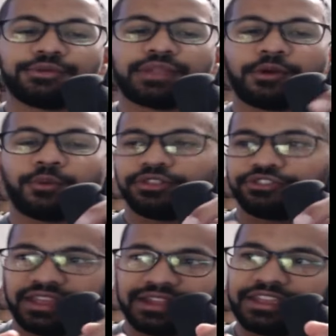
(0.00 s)
Now, once
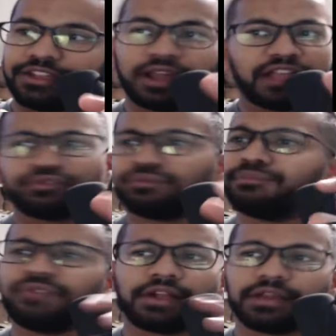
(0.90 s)
in here, it's
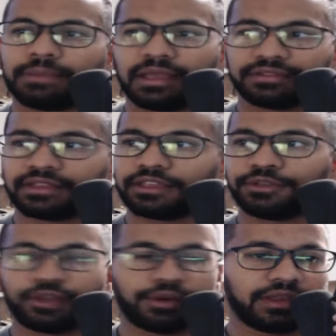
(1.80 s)
very basic. You
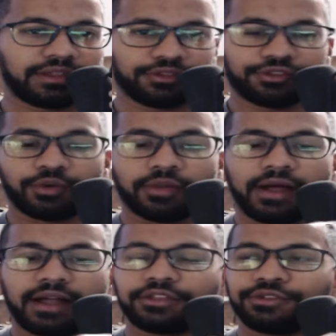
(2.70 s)
don't need to do a
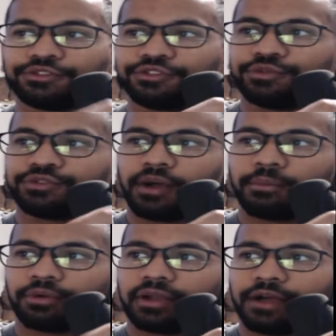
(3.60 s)
lot. You just use
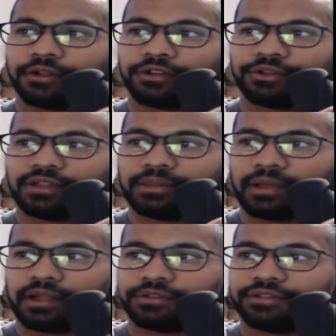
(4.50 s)
up or down on your
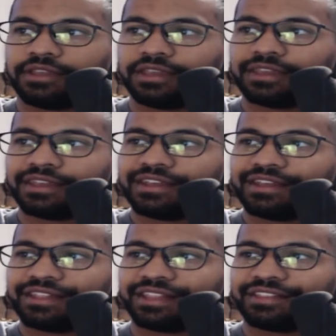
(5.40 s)
D-pad. You see,
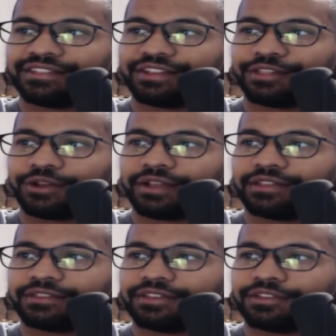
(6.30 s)
that's it. Look at
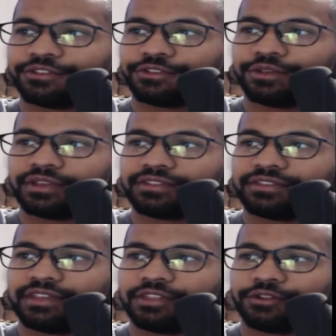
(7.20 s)
this. So you can
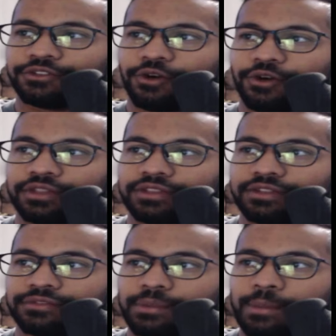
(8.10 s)
see there's all these
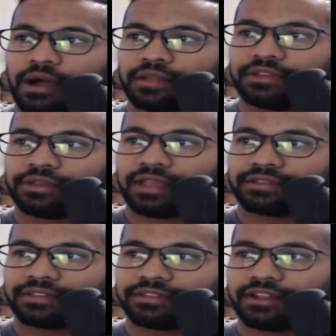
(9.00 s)
different mods that you guys
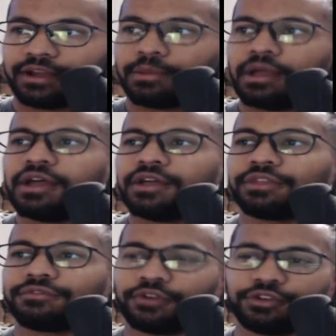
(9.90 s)
can set up.
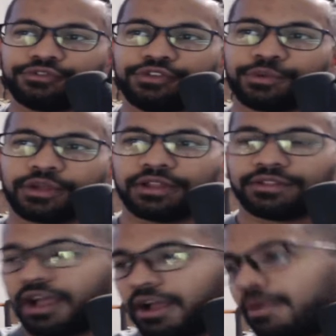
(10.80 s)
The first few we're going to
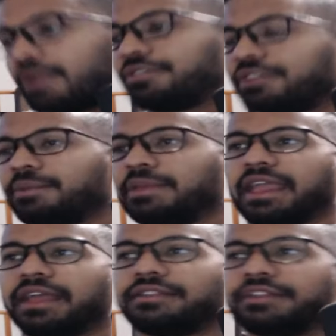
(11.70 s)
talk about is going to be
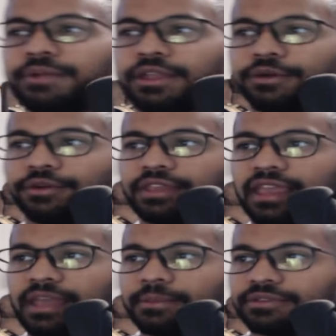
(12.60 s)
anti-recoil on the
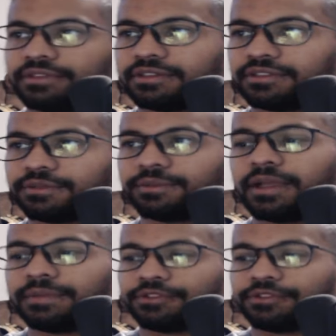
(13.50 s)
aim assist, right?